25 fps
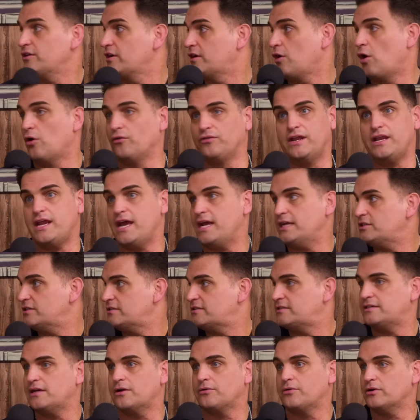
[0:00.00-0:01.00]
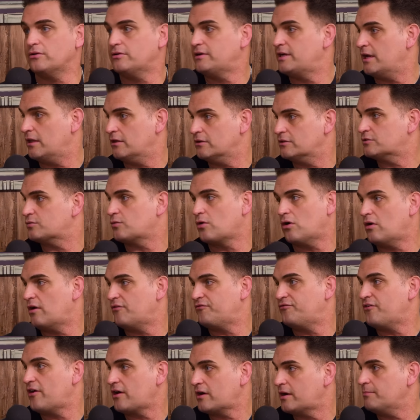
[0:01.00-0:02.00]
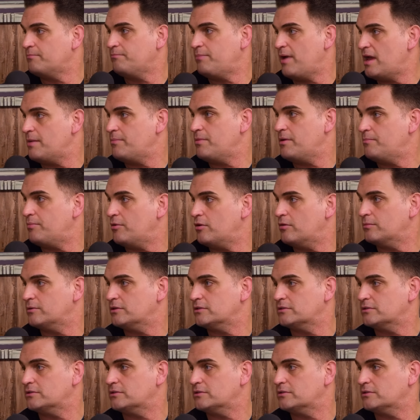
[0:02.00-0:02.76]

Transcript: the golden age of serial killers. We're all fucking baby boomers.